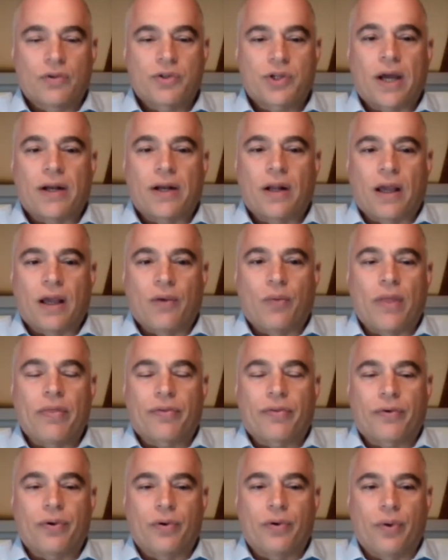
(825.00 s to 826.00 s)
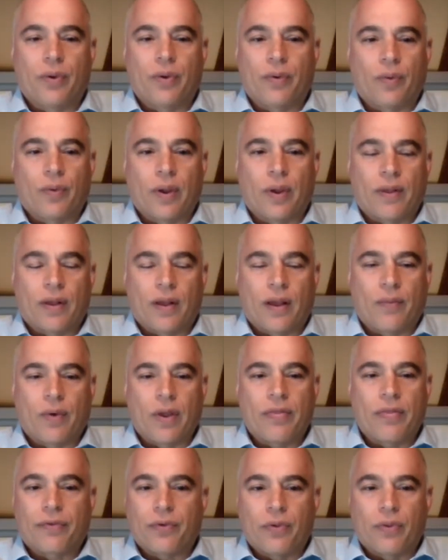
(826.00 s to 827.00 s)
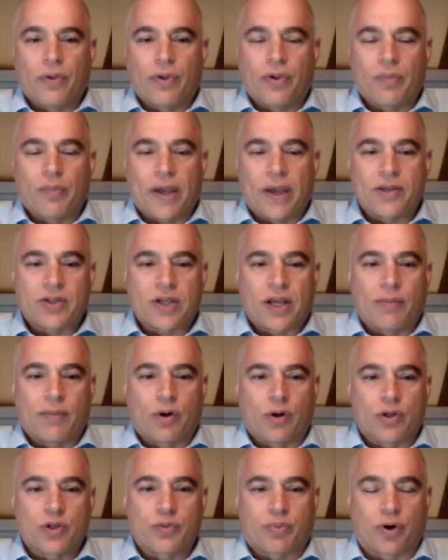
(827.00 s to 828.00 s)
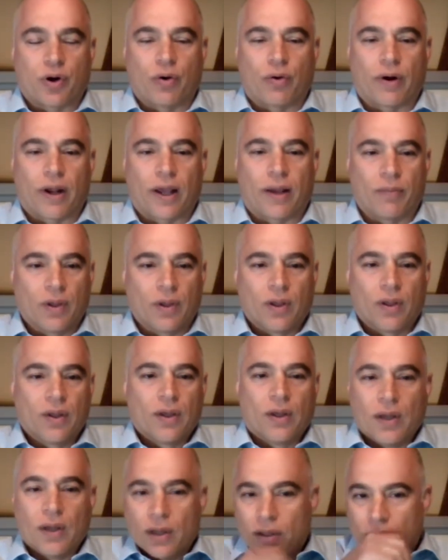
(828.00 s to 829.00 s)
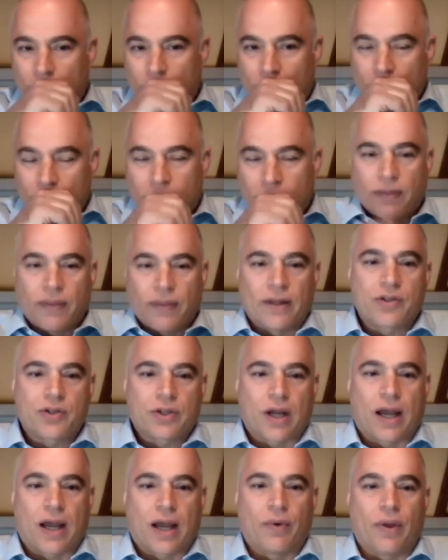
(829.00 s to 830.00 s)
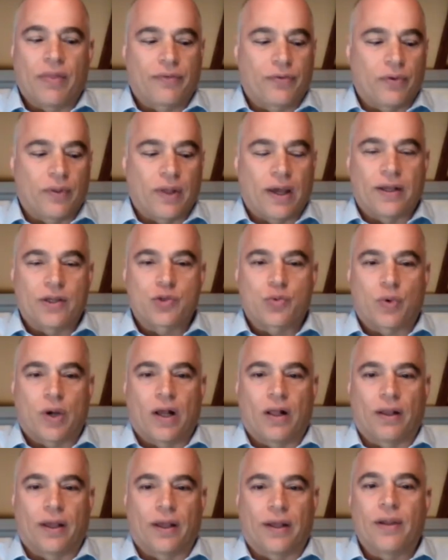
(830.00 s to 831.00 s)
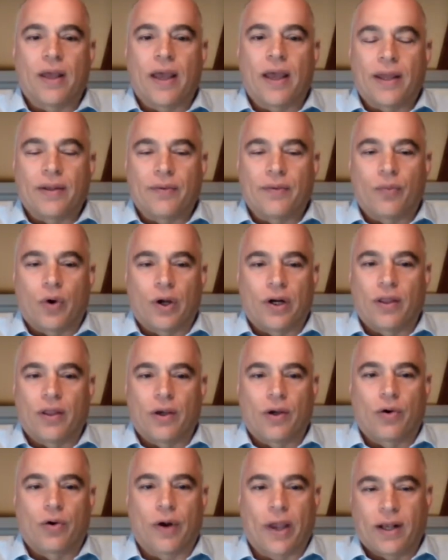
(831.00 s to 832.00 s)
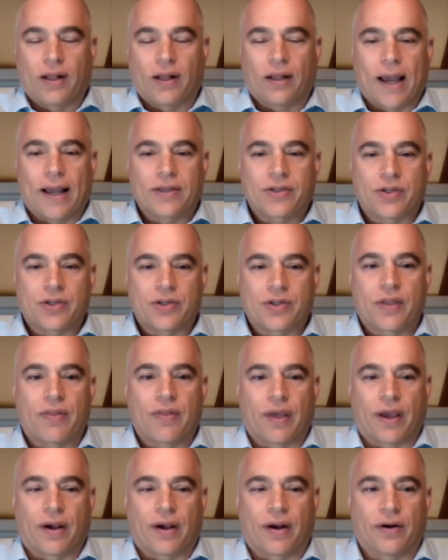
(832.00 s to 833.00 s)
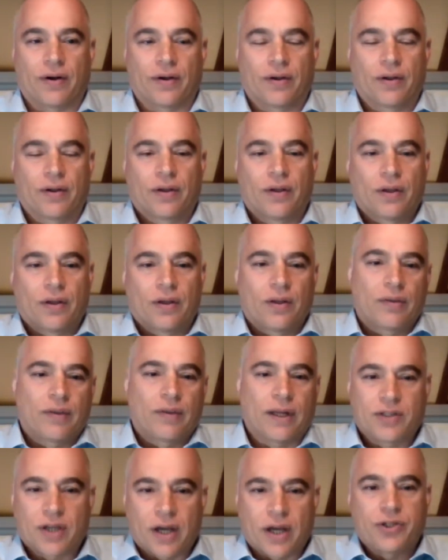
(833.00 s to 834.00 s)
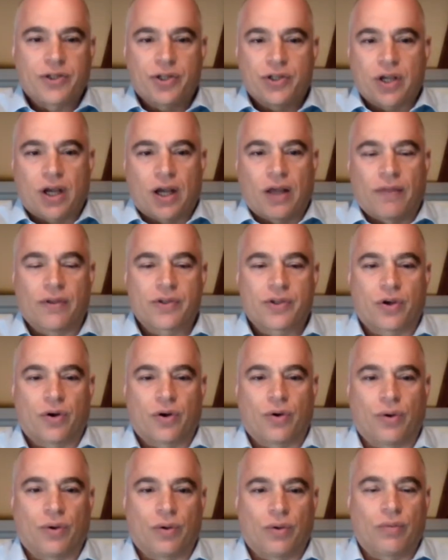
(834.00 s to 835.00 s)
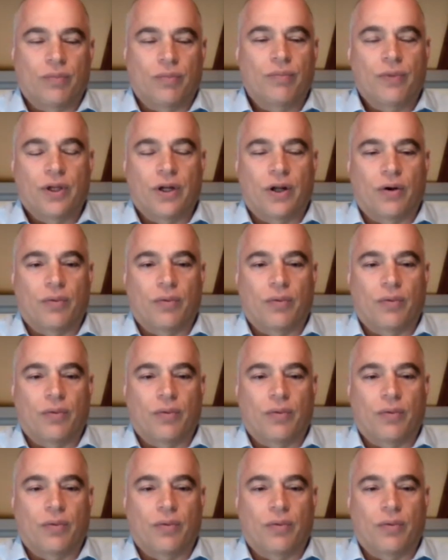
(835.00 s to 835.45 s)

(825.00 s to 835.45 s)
Scott and I went through I went through the UMass Amherst program, and then Scott went through that as well, and one of the great classes in there that touches on this whole,